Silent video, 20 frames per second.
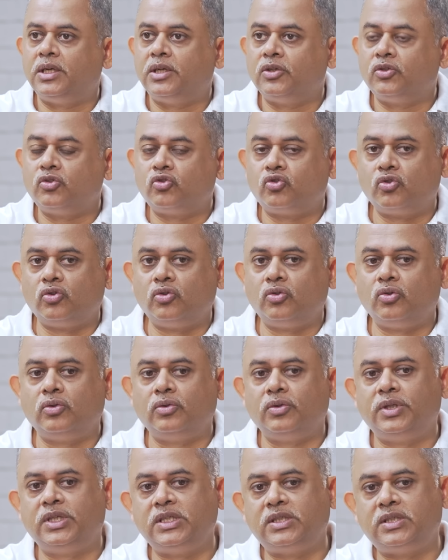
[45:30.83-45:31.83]
So
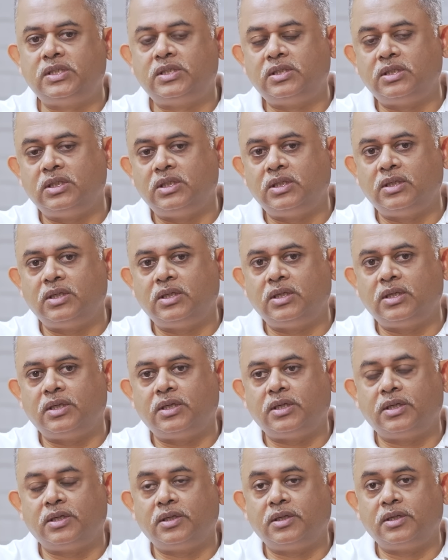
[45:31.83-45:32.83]
this
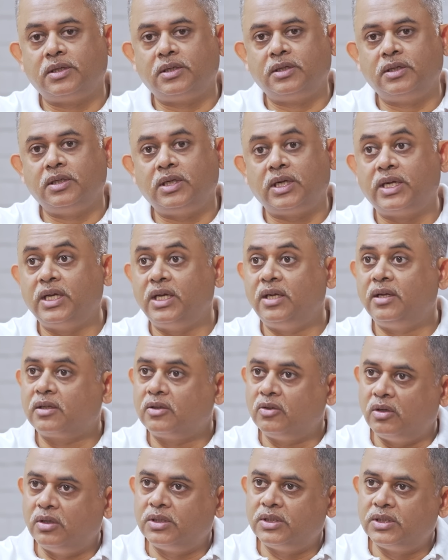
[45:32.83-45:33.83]
again
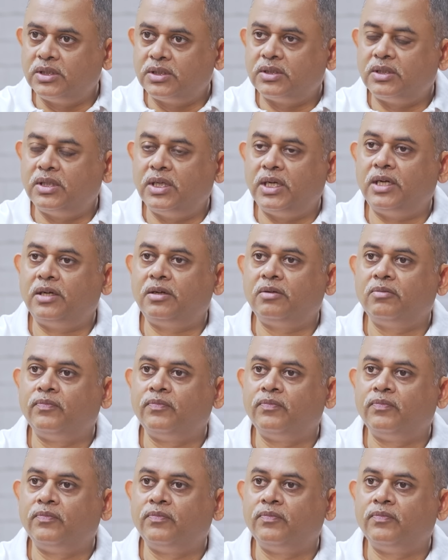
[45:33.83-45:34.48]
acknowledges that